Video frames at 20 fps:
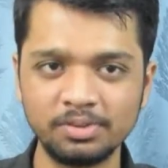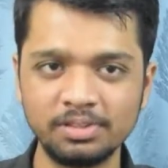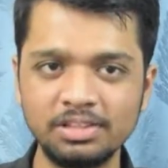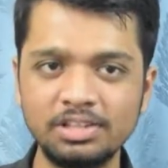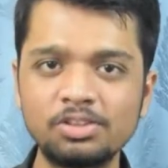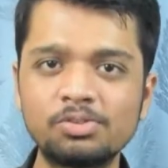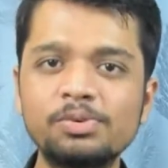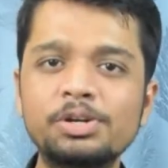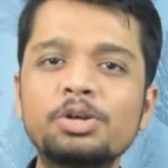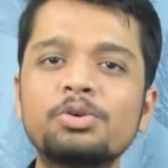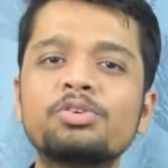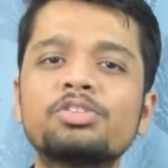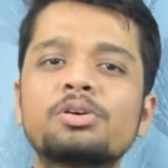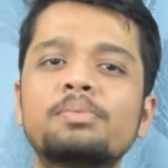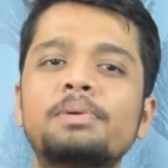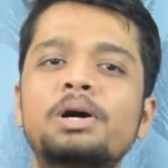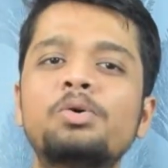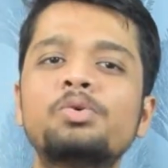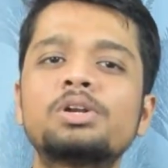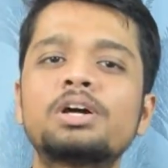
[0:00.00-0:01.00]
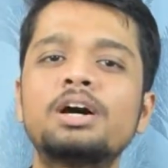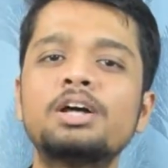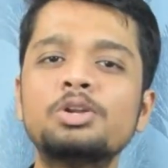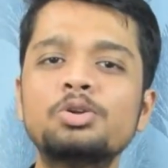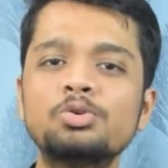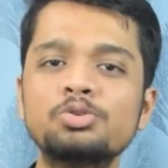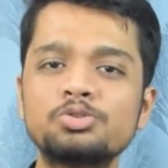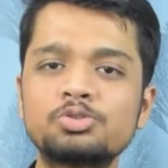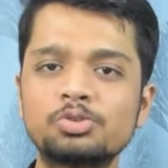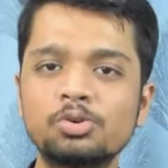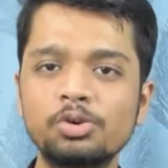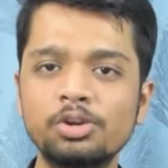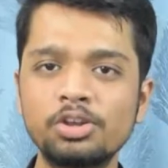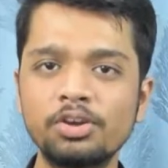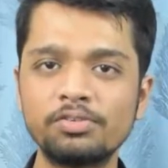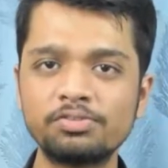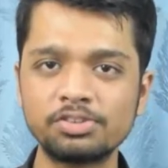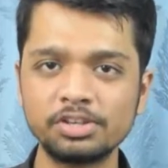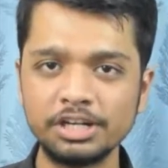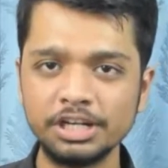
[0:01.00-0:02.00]
This video is about unknown story
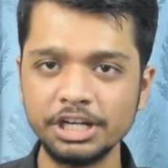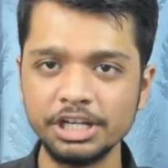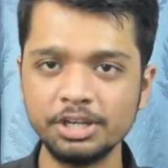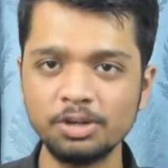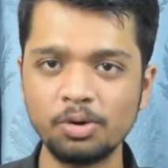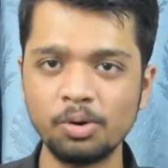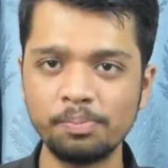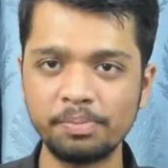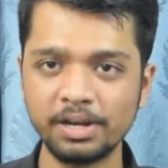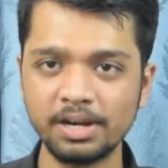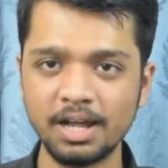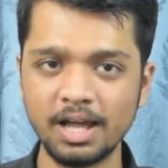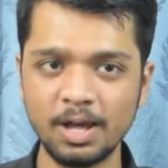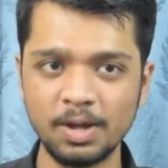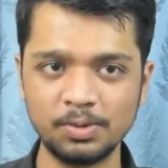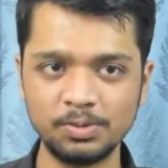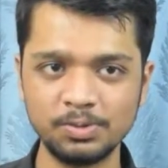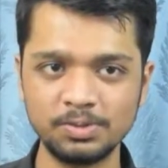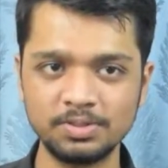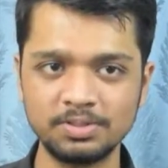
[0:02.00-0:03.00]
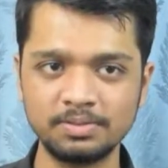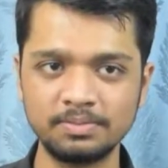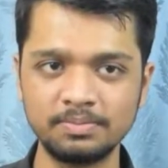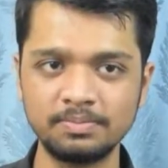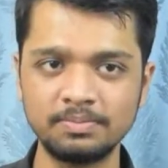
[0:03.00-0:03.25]
of Sydney Opera House.